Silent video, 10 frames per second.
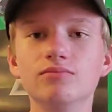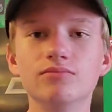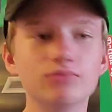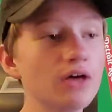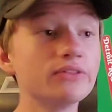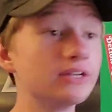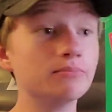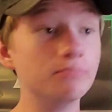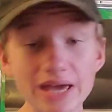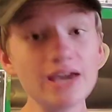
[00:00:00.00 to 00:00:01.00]
nothing
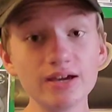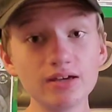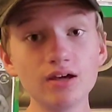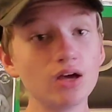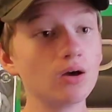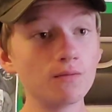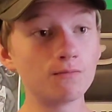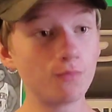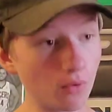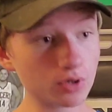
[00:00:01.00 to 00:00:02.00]
big
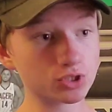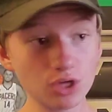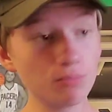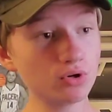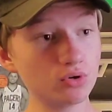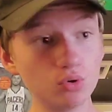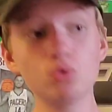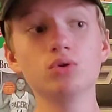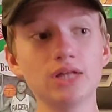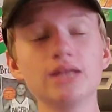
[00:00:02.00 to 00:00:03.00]
for someone
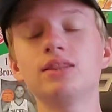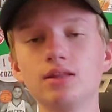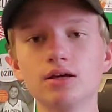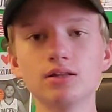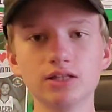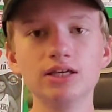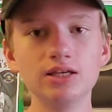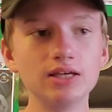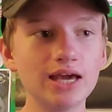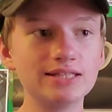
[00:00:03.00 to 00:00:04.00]
who led the
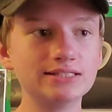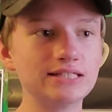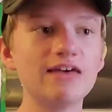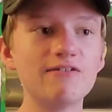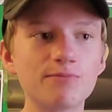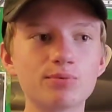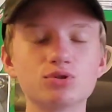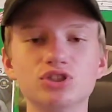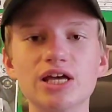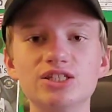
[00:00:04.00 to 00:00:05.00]
league in save
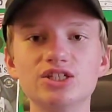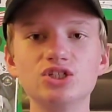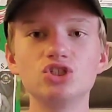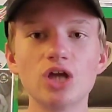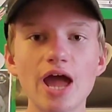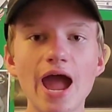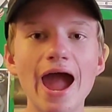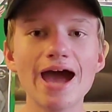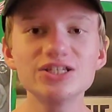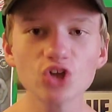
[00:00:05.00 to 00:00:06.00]
percentage
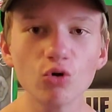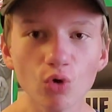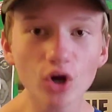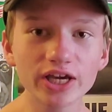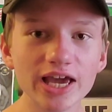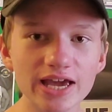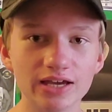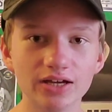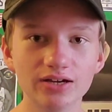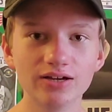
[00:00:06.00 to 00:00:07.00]
as a
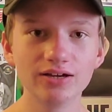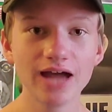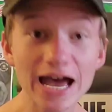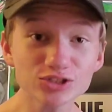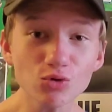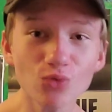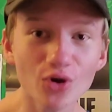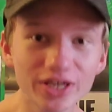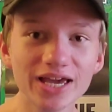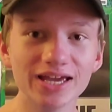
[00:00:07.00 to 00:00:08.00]
rookie. As a
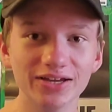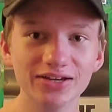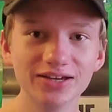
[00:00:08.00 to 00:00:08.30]
rookie!